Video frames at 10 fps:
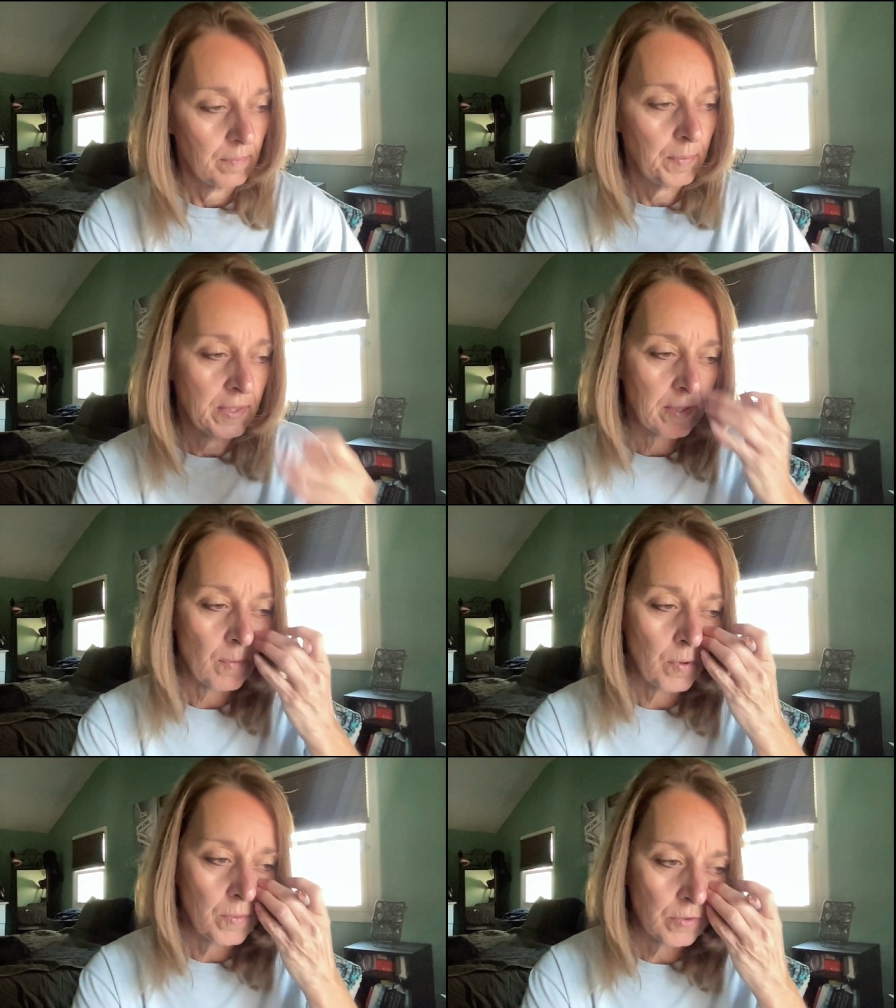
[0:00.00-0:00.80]
But
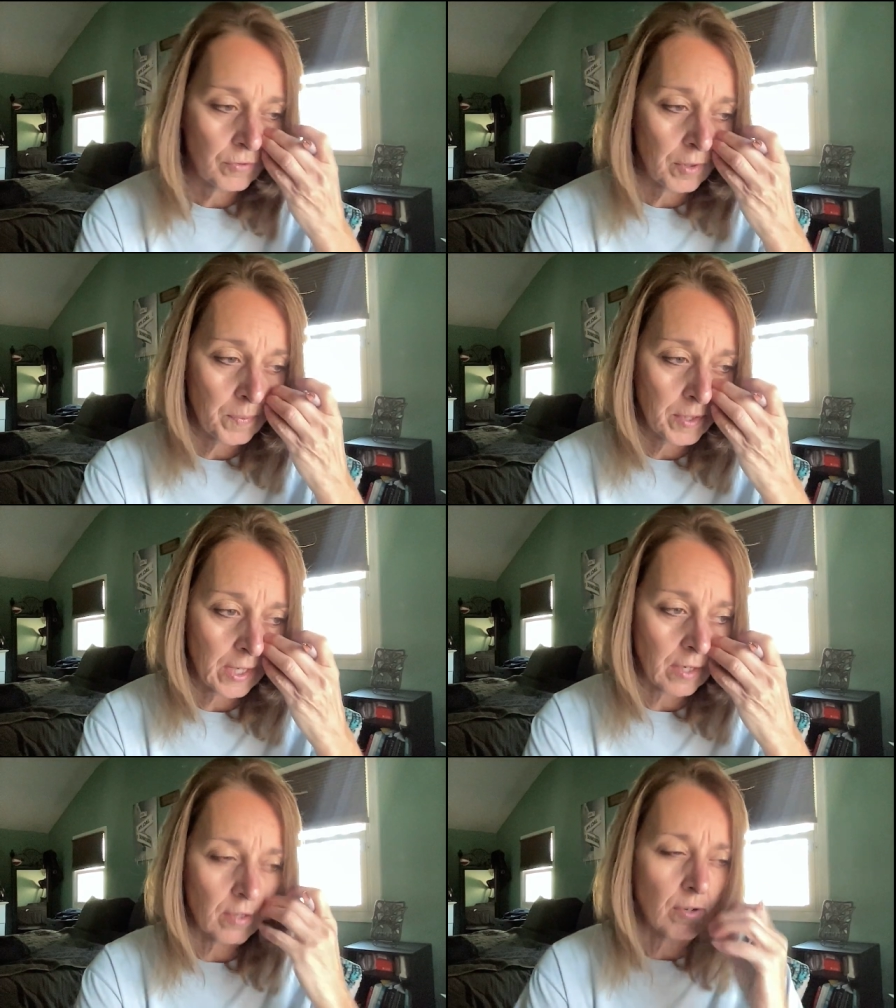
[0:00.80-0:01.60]
someone was real
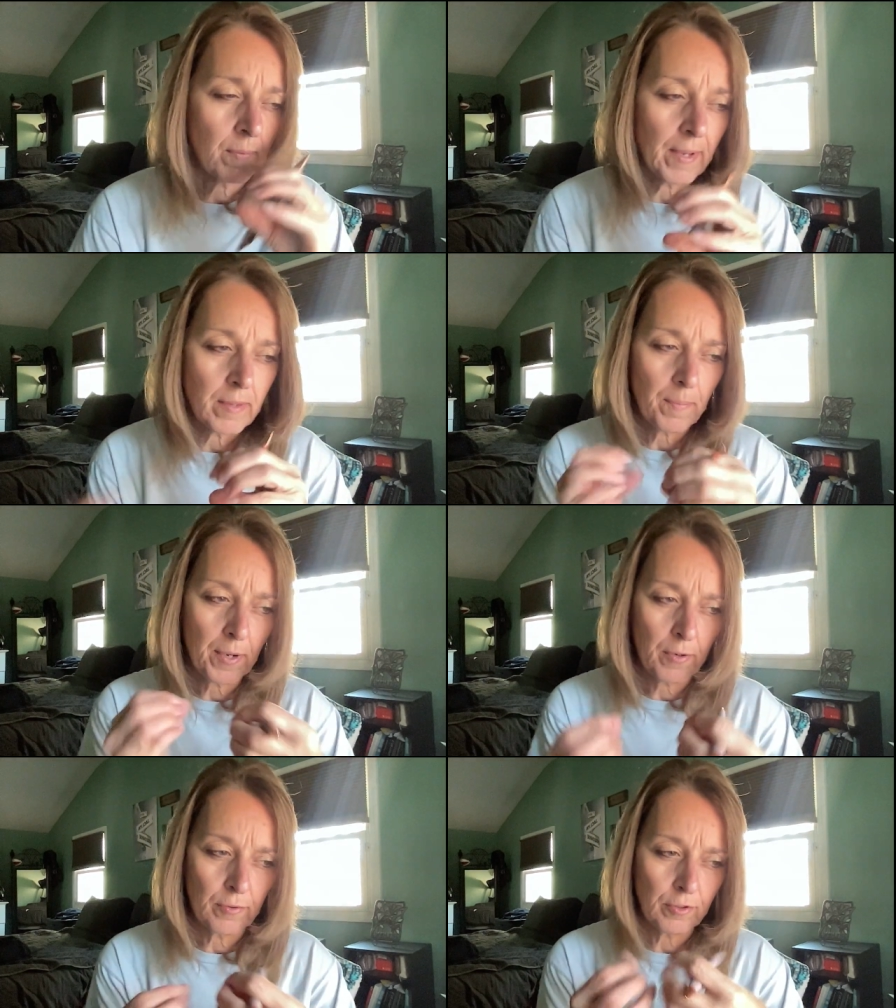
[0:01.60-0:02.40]
particular about the
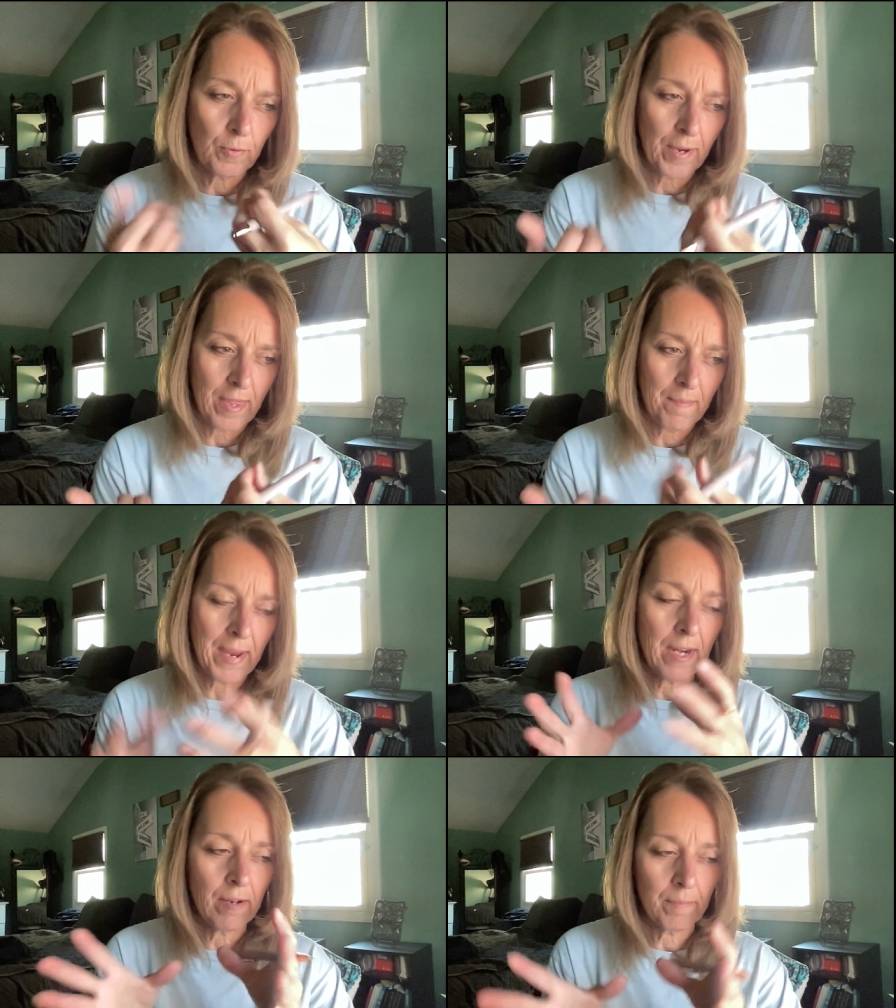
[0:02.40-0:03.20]
bows, the way they
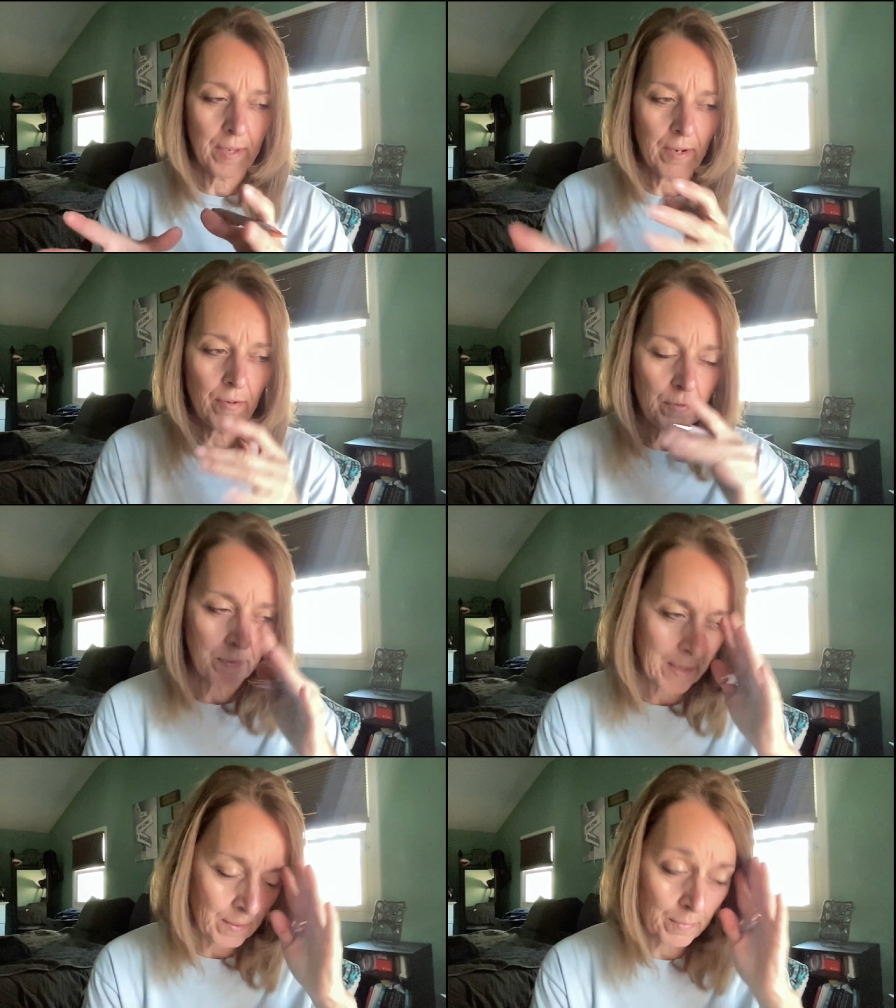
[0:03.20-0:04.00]
made them. They always
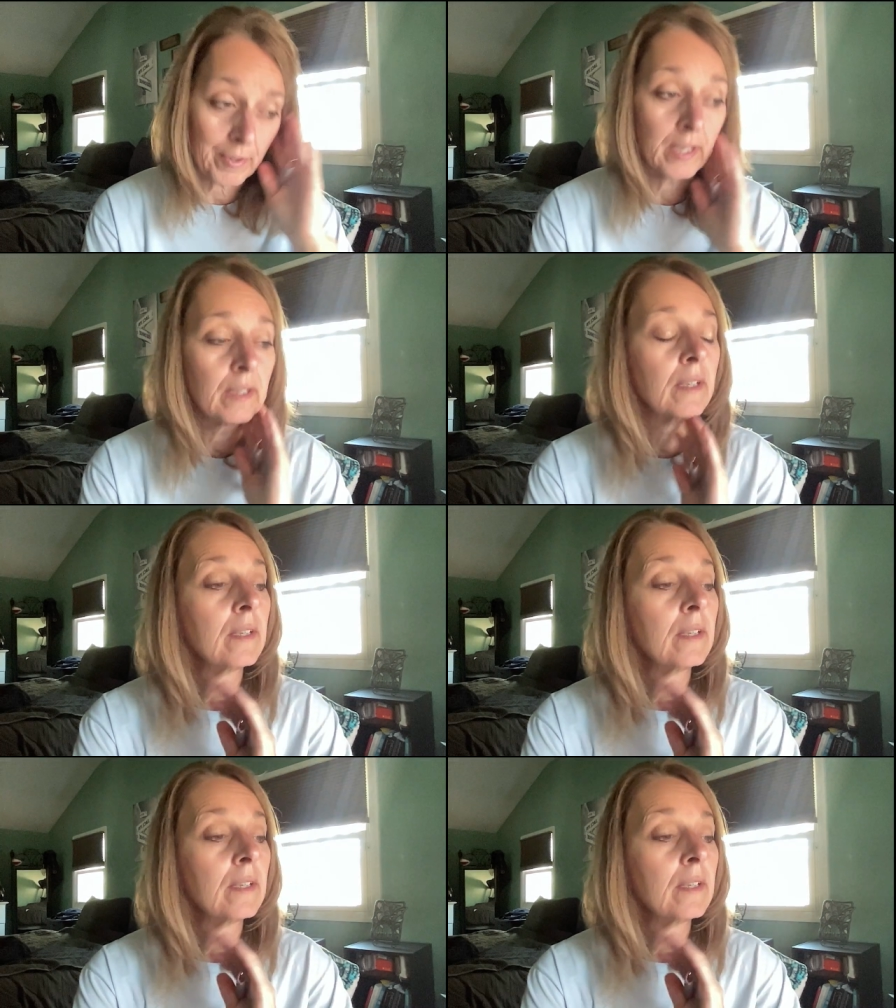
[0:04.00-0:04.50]
made them pretty.